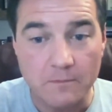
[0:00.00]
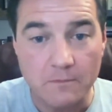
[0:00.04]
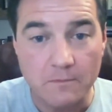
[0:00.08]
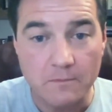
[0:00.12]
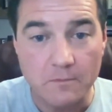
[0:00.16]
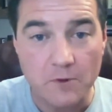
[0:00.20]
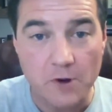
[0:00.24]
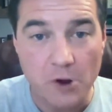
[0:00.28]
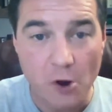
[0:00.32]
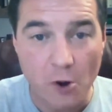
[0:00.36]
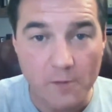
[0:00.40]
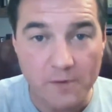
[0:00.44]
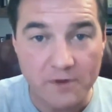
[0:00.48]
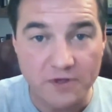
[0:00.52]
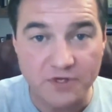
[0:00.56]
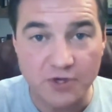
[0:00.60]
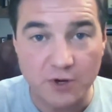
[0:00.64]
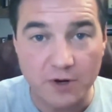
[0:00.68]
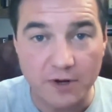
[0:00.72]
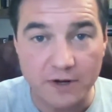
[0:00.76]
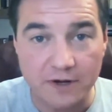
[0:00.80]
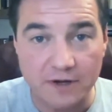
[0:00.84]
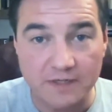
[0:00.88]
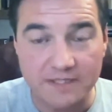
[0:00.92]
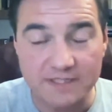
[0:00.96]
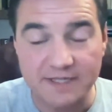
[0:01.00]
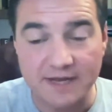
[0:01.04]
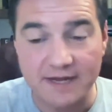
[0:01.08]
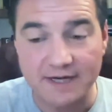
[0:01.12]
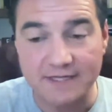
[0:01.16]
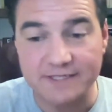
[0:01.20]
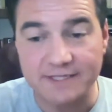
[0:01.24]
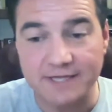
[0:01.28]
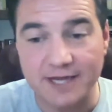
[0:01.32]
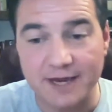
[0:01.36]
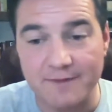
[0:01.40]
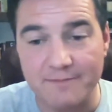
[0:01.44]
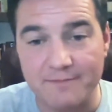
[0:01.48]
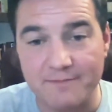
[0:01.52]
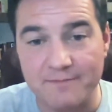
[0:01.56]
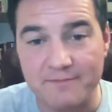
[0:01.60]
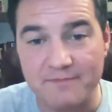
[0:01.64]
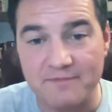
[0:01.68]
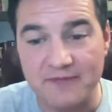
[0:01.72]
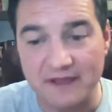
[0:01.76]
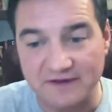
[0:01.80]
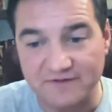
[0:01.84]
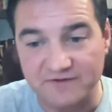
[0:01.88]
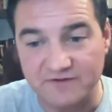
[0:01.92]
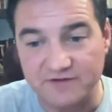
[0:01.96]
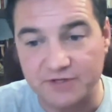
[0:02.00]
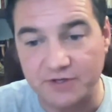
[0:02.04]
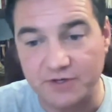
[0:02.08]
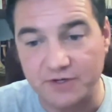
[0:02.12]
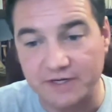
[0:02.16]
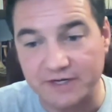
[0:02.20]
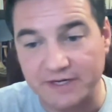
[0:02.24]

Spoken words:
We hope you join us next time. Thanks for tuning